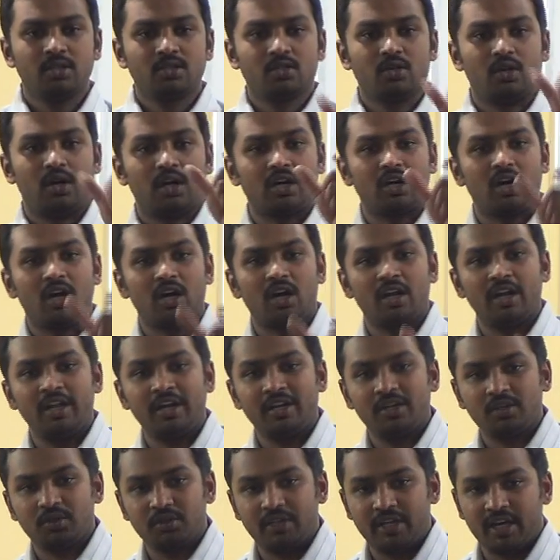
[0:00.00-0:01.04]
so
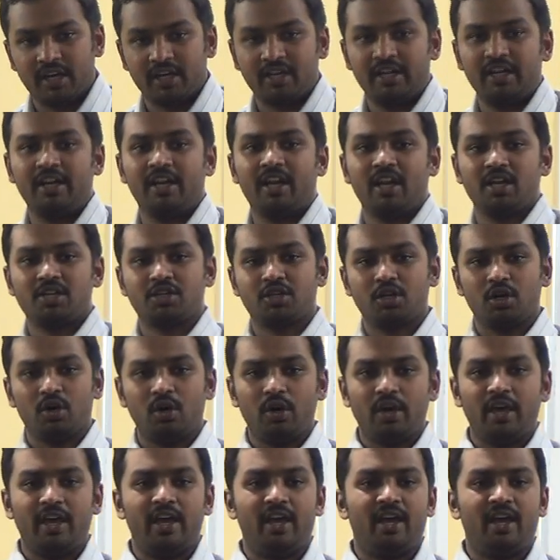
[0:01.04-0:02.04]
according to the agreed ratio,